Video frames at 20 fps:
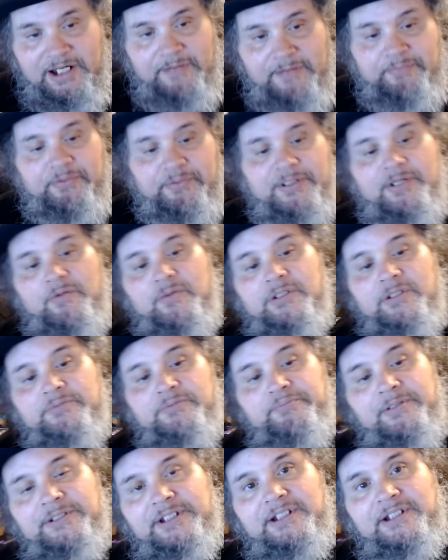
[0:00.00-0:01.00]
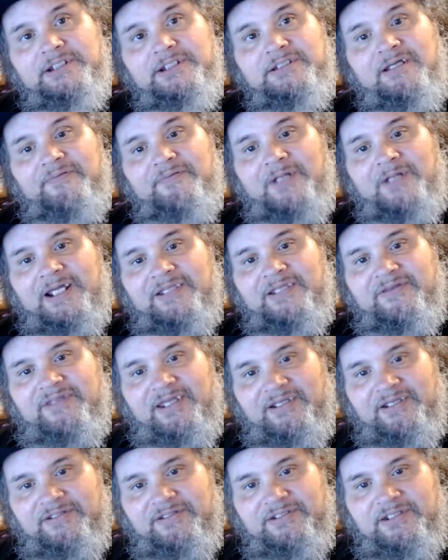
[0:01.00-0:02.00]
printer was printing stuff like
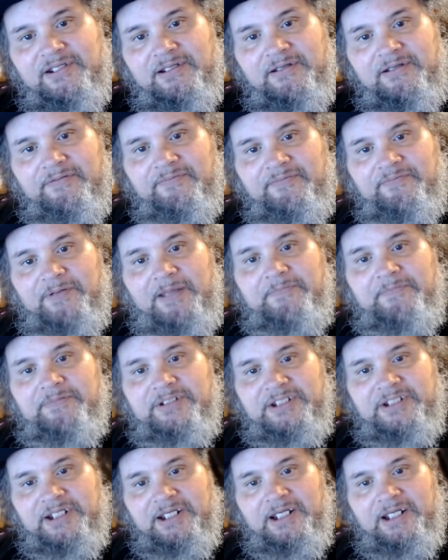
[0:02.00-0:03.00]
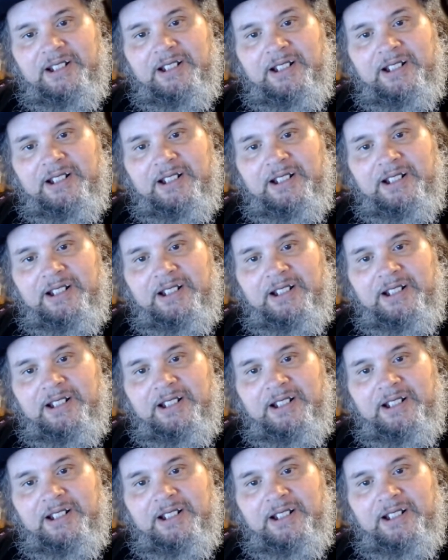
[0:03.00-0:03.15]
this. Flimsy.